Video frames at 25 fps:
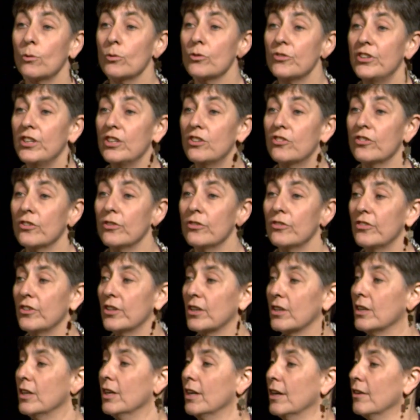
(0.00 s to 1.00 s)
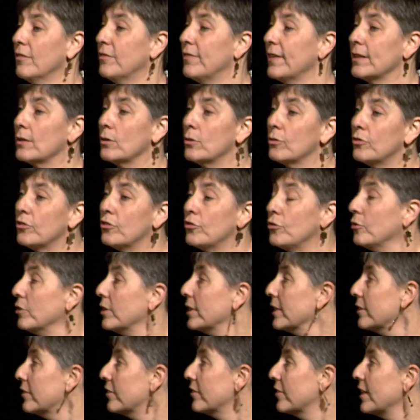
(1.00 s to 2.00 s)
teachers and fellow
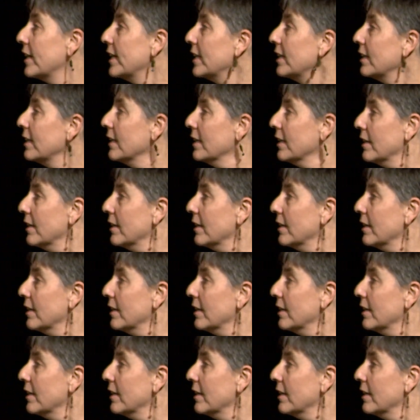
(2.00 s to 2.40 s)
students. They